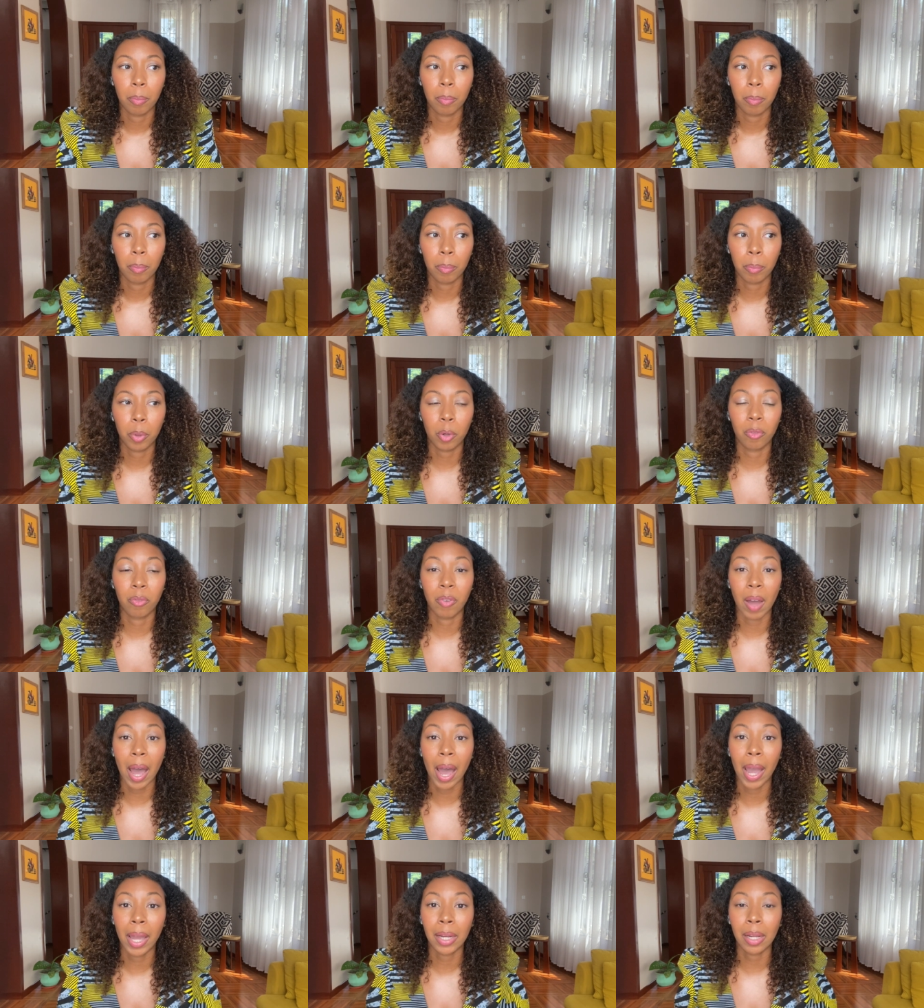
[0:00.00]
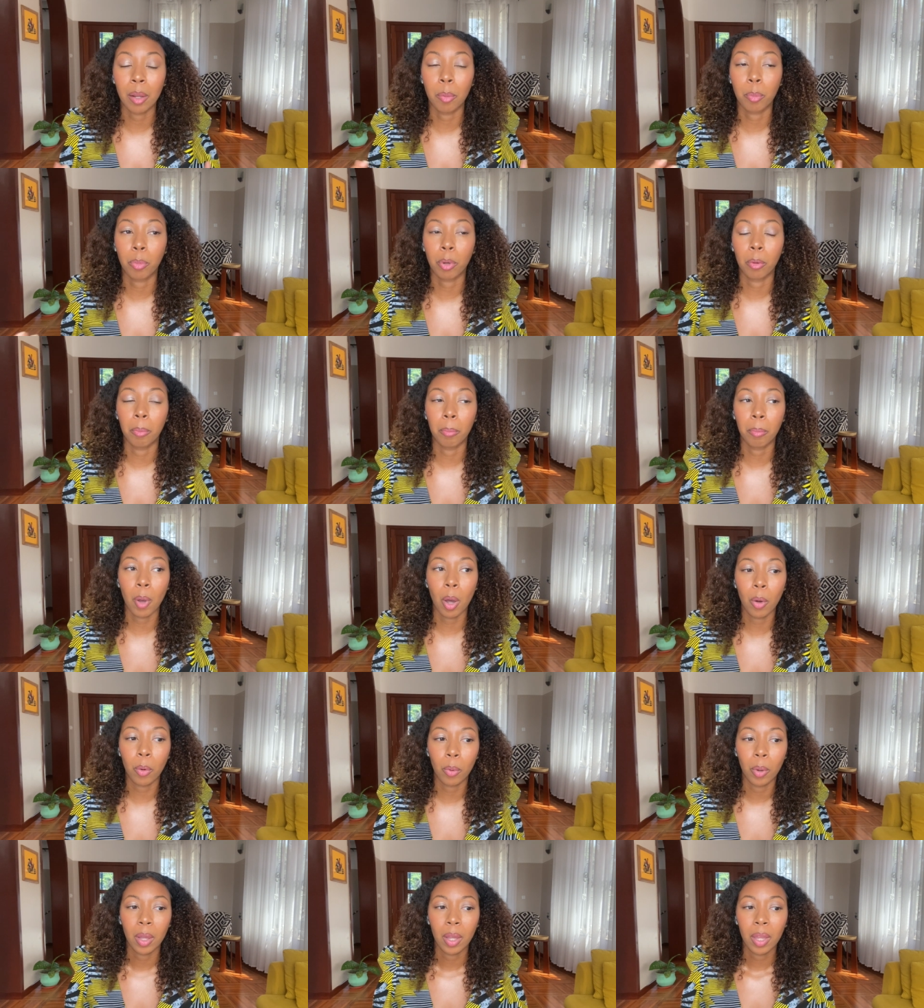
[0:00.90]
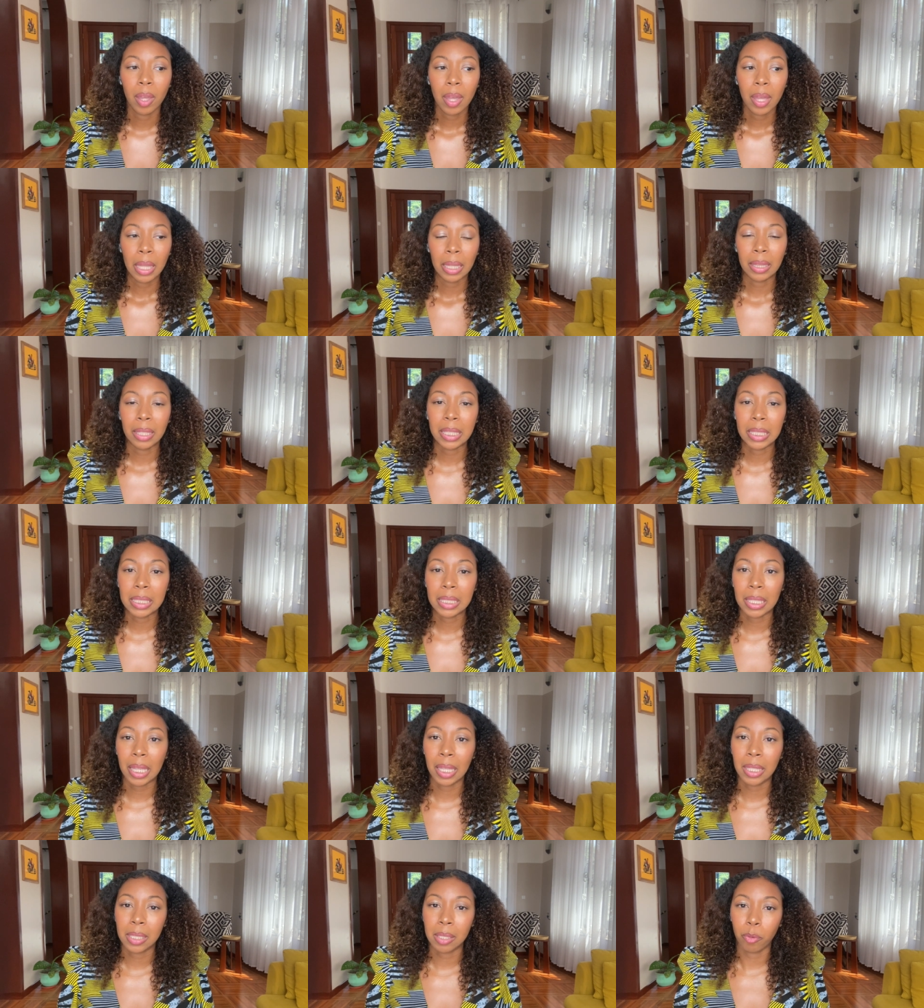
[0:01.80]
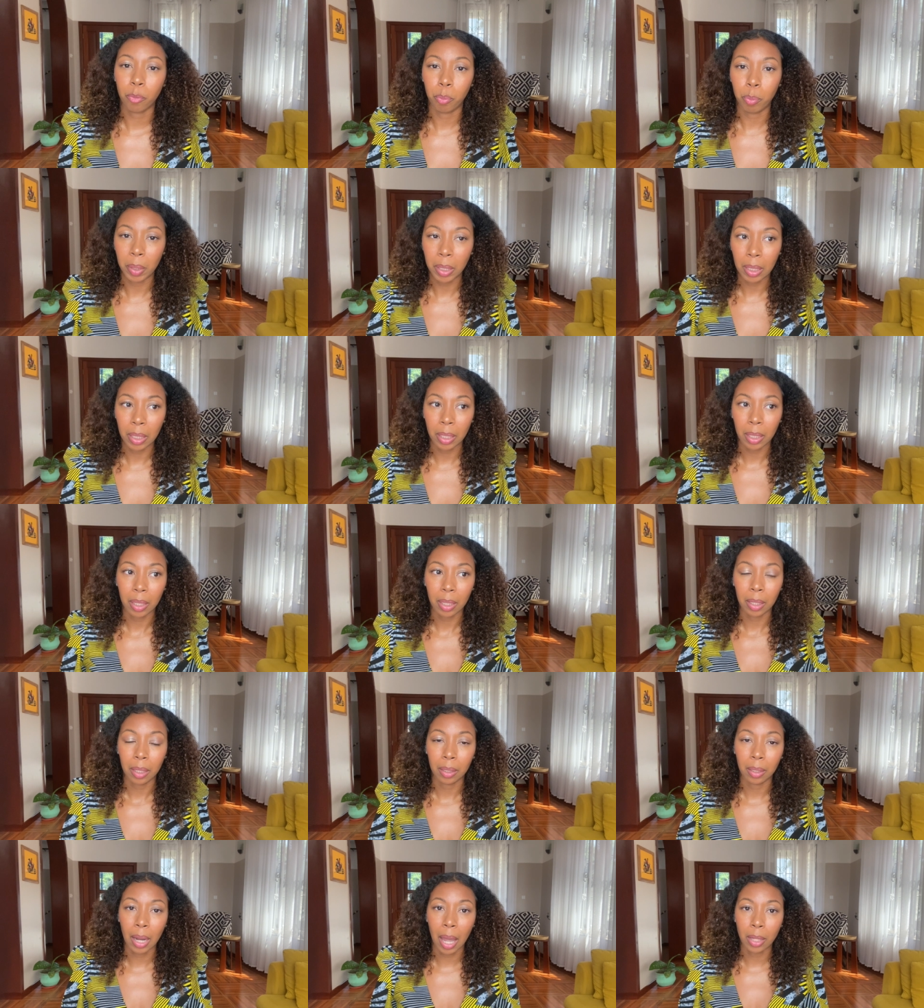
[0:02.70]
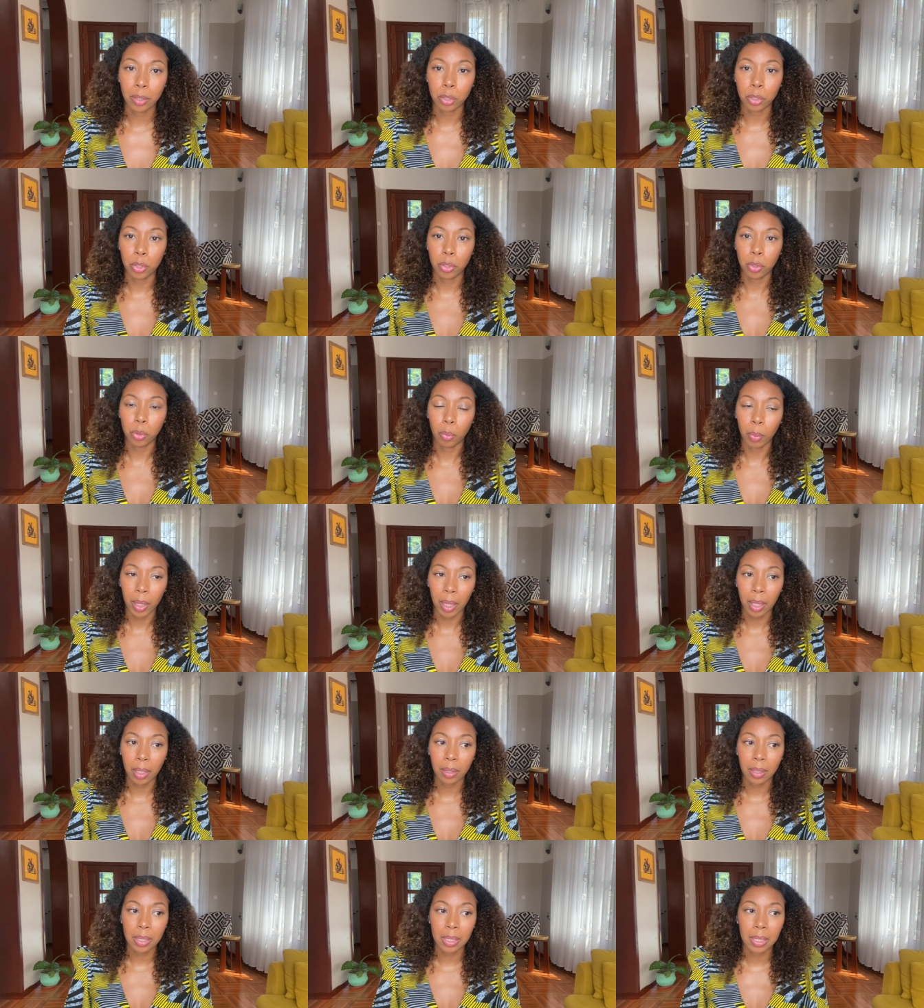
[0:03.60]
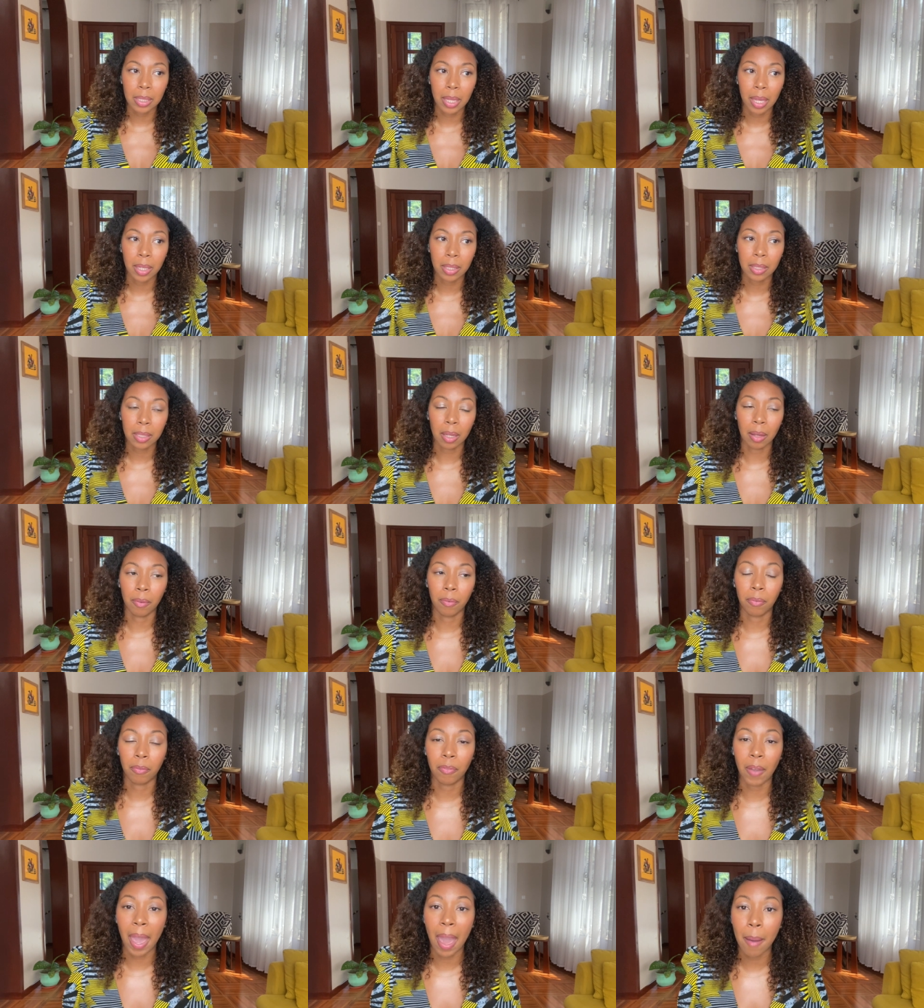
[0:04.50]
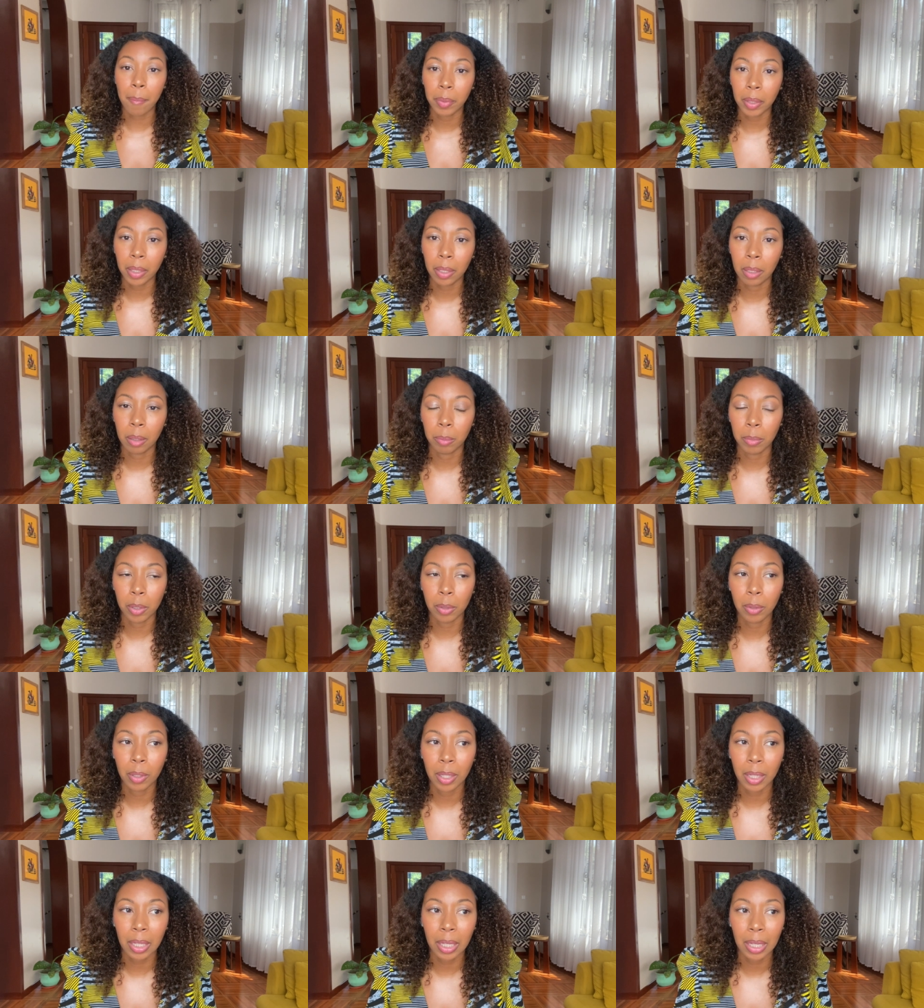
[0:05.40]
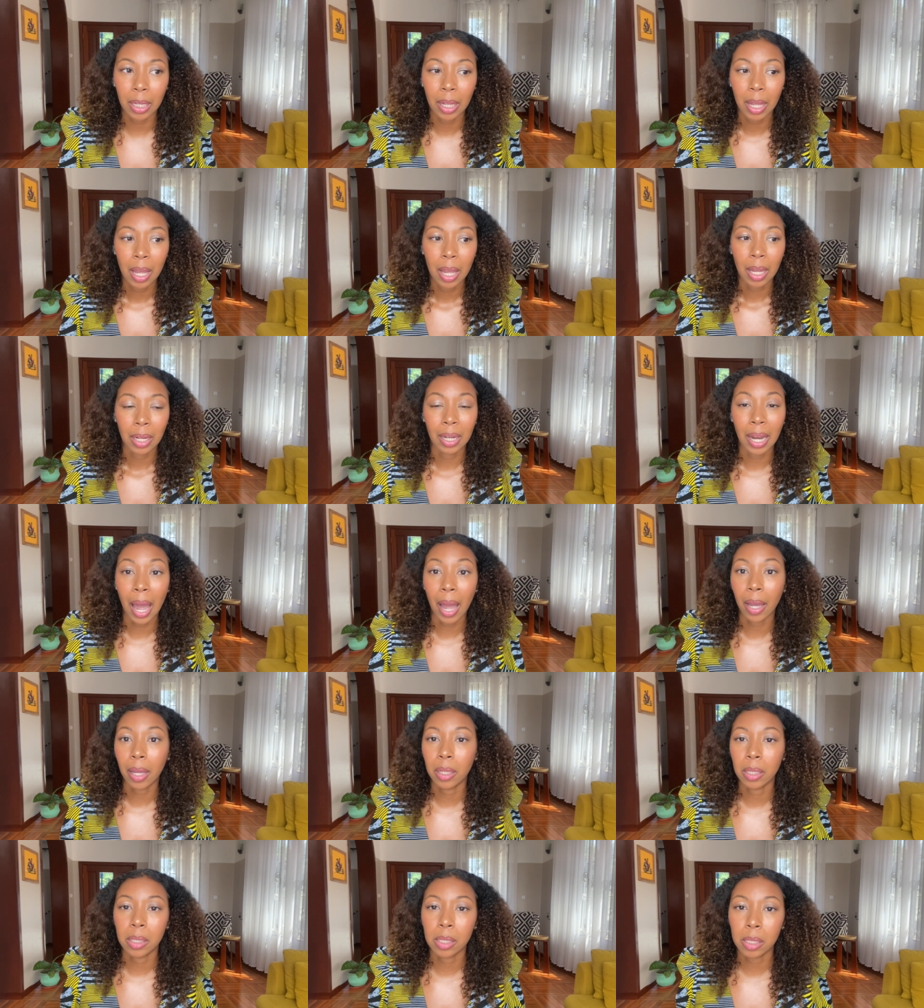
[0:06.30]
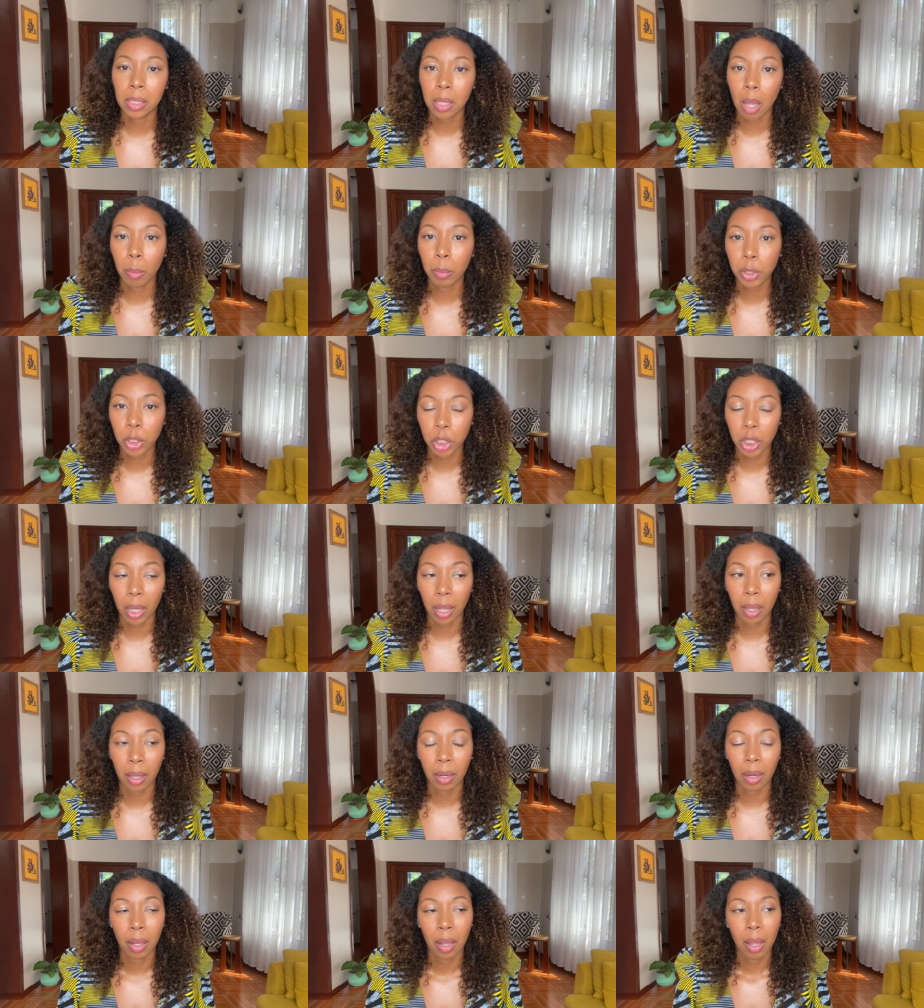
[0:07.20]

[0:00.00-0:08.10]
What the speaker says: provide and promote these states of being, not doing, the states of family, community, not consumption,